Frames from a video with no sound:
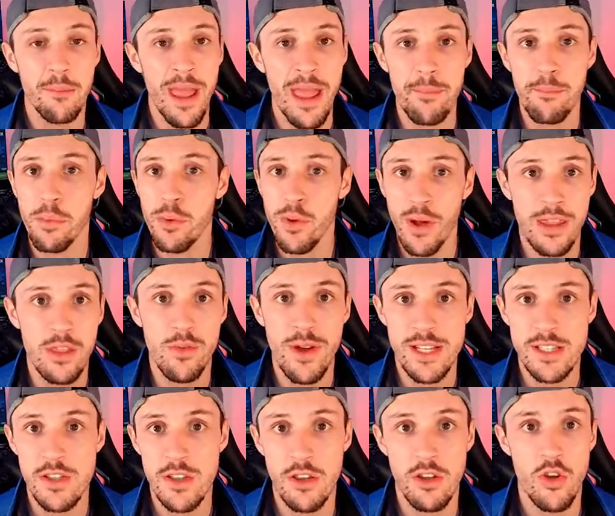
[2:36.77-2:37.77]
and play the
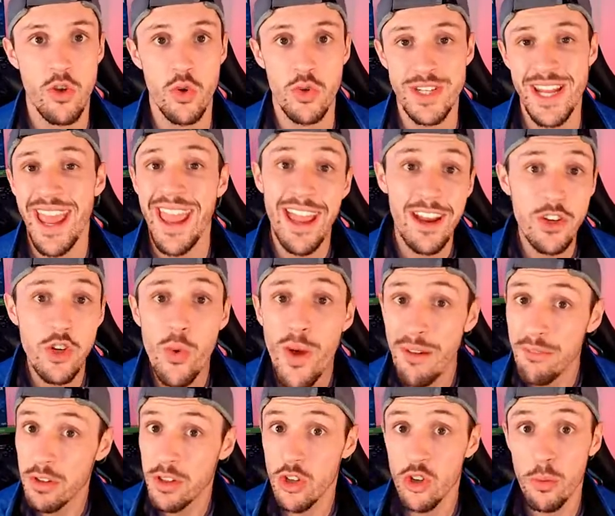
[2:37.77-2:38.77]
rest of the Goosh, and you
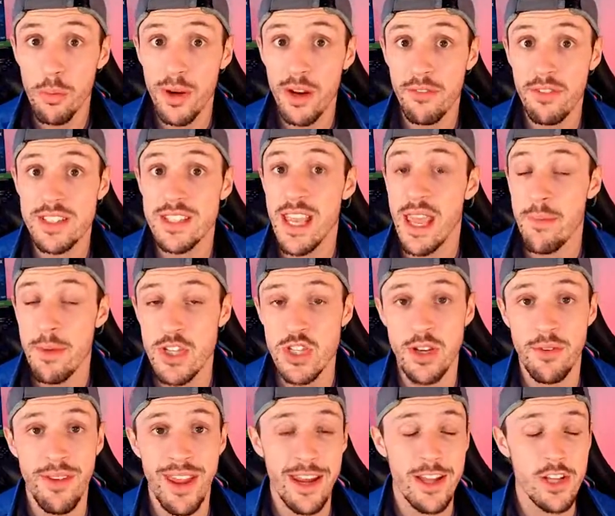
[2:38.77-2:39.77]
have a little bit of a damage
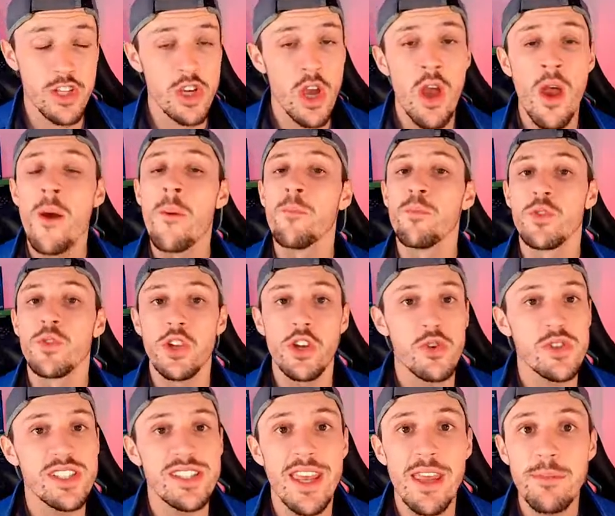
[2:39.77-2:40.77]
advantage. You know,
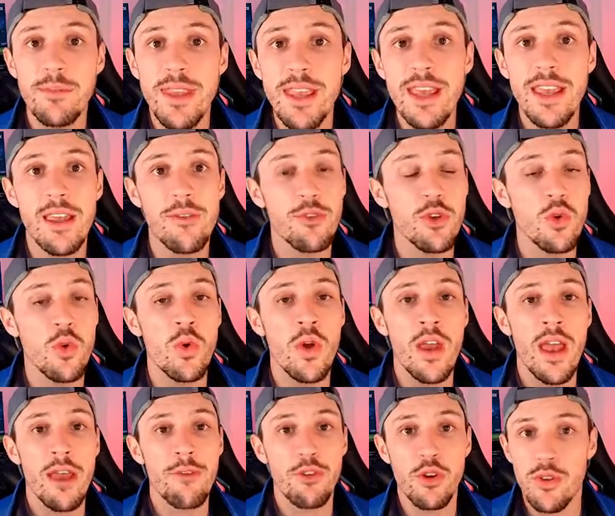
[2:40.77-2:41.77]
same thing, if
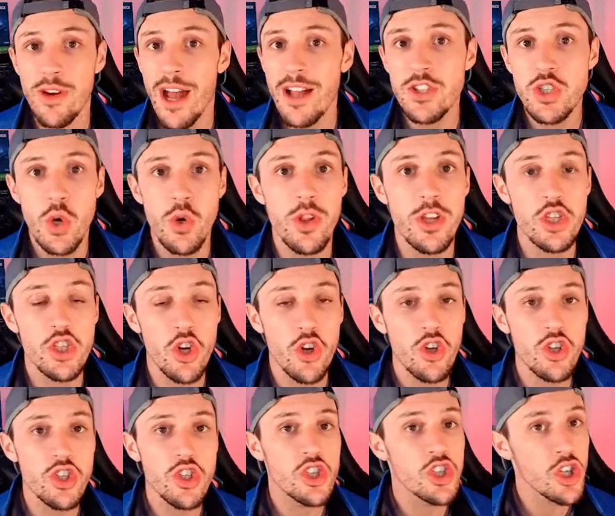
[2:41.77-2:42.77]
you're not totally
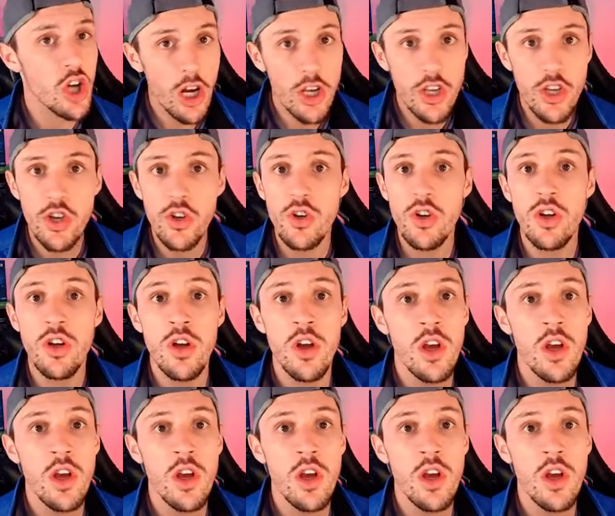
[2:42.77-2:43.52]
sure, chuck your